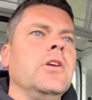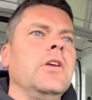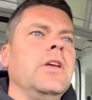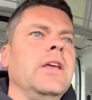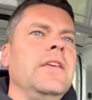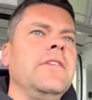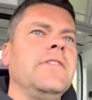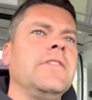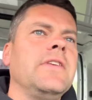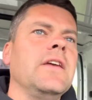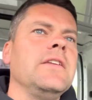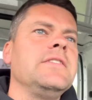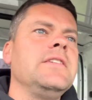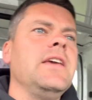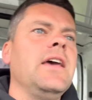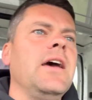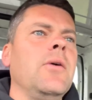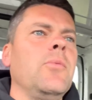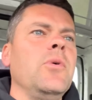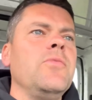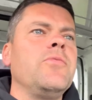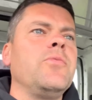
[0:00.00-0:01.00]
He said,
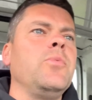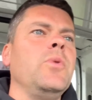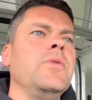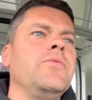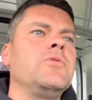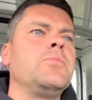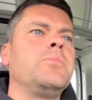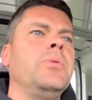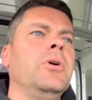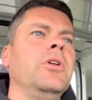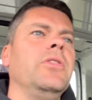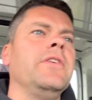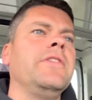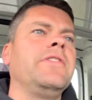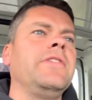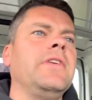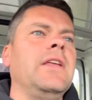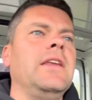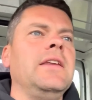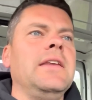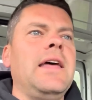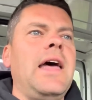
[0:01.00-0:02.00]
yeah, we've put the
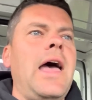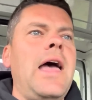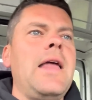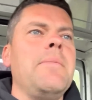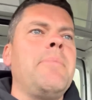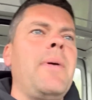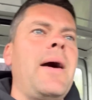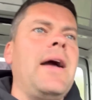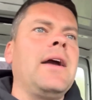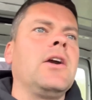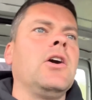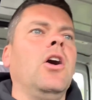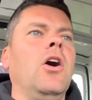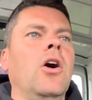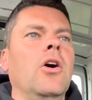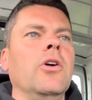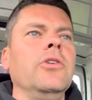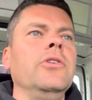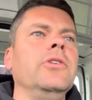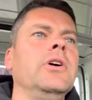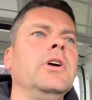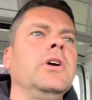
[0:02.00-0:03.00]
cylinder head back
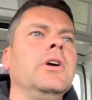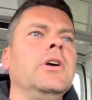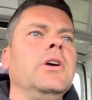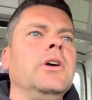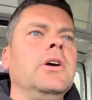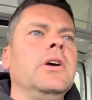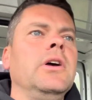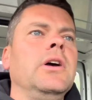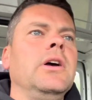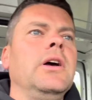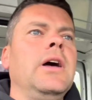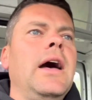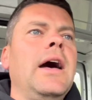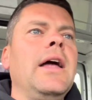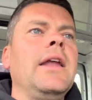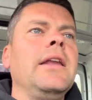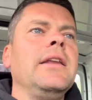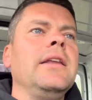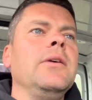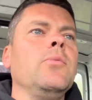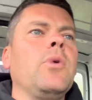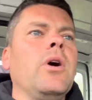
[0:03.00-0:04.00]
on
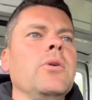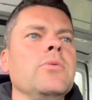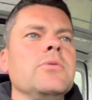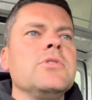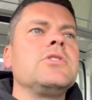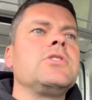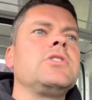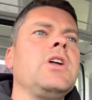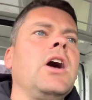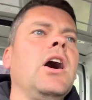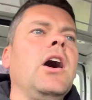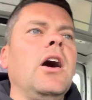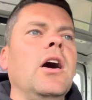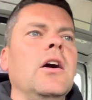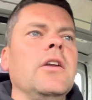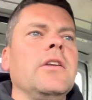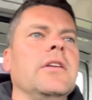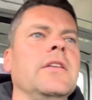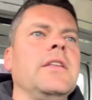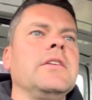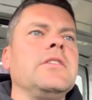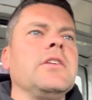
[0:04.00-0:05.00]
and it won't start,
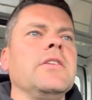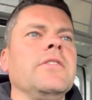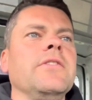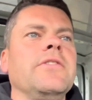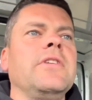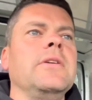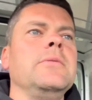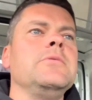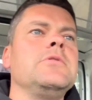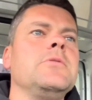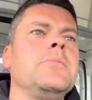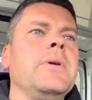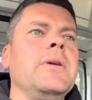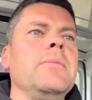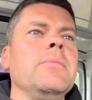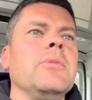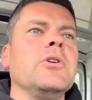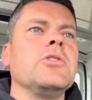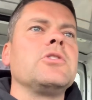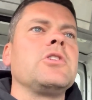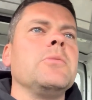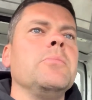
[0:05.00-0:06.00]
and there doesn't seem to be
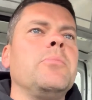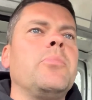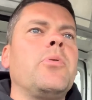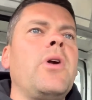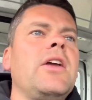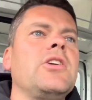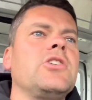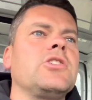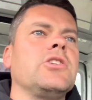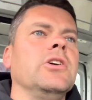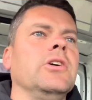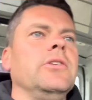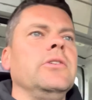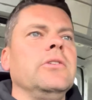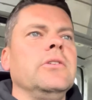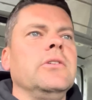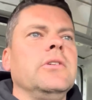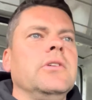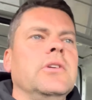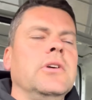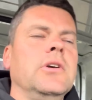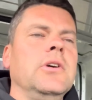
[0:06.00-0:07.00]
much compression.
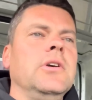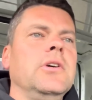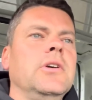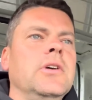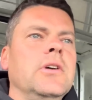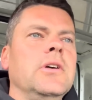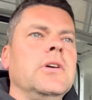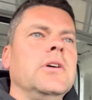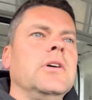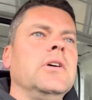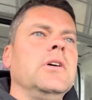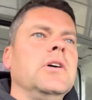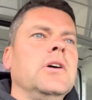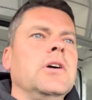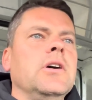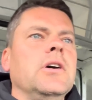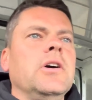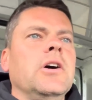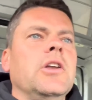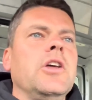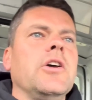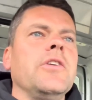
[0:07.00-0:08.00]

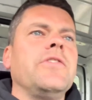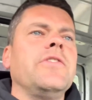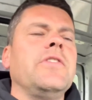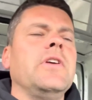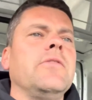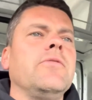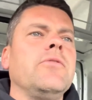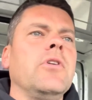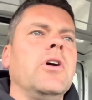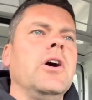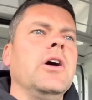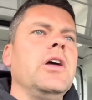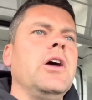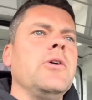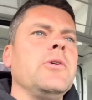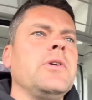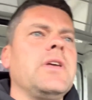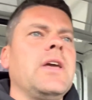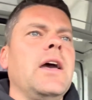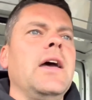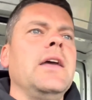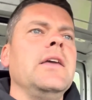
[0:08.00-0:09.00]
And I said, right,
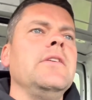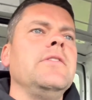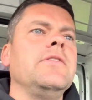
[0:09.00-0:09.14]
okay.